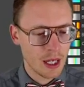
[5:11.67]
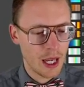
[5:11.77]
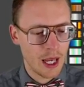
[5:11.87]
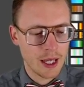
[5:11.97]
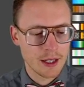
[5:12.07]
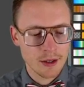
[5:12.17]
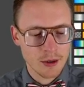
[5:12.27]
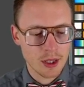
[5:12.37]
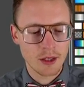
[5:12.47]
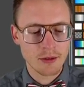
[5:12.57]
and
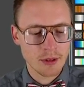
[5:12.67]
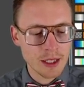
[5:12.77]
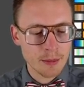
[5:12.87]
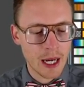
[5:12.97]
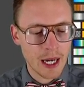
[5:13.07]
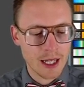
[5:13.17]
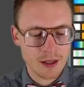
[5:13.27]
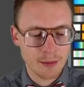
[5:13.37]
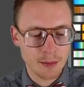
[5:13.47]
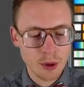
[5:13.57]
you can read about it.
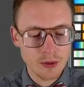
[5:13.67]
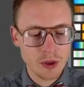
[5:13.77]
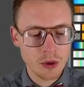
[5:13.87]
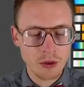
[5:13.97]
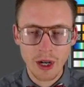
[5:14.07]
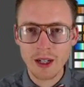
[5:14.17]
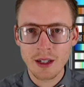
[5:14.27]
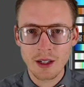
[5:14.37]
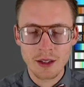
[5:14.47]
So the move tool, right?